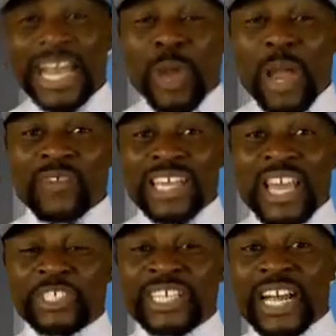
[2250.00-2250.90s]
That's why if
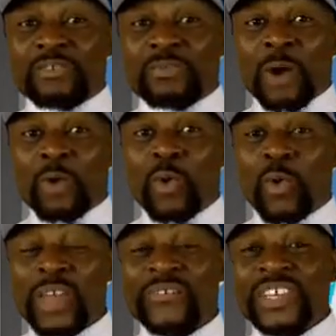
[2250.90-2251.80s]
na here for General
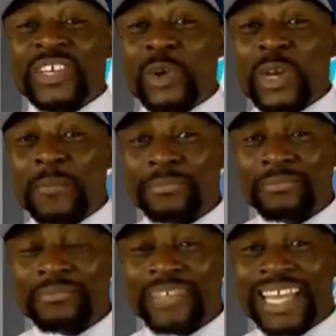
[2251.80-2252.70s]
Sumanguru, a video them,